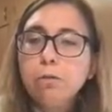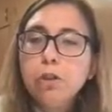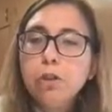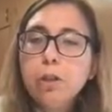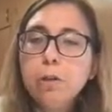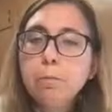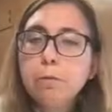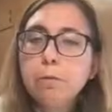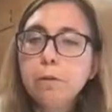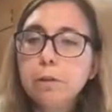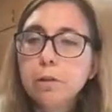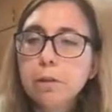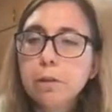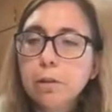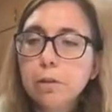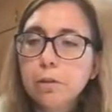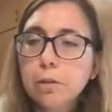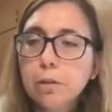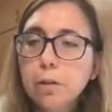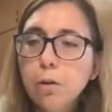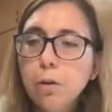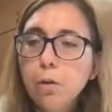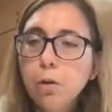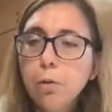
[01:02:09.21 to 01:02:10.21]
jeepers,
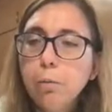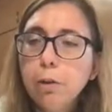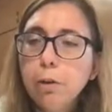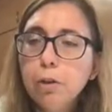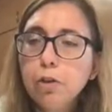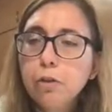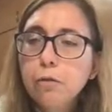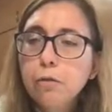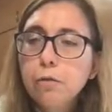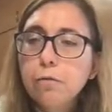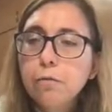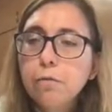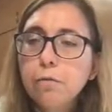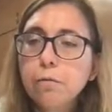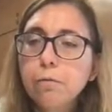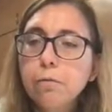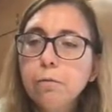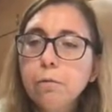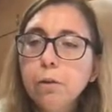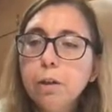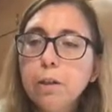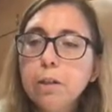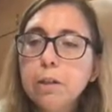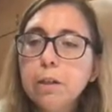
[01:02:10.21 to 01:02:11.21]
there's a whole bunch of
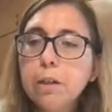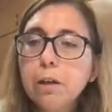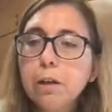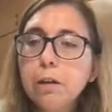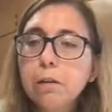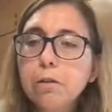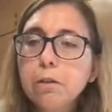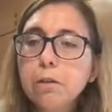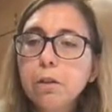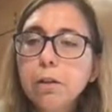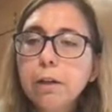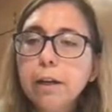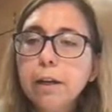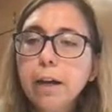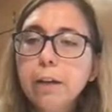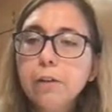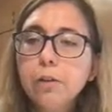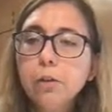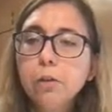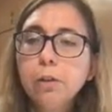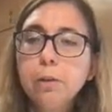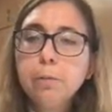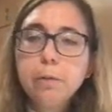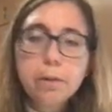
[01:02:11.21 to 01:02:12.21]
ones here. Sorry, I
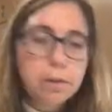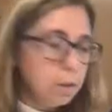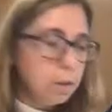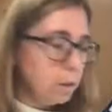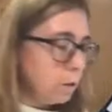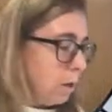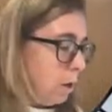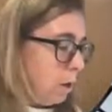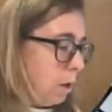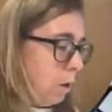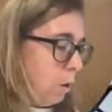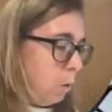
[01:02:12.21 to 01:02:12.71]
totally missed this.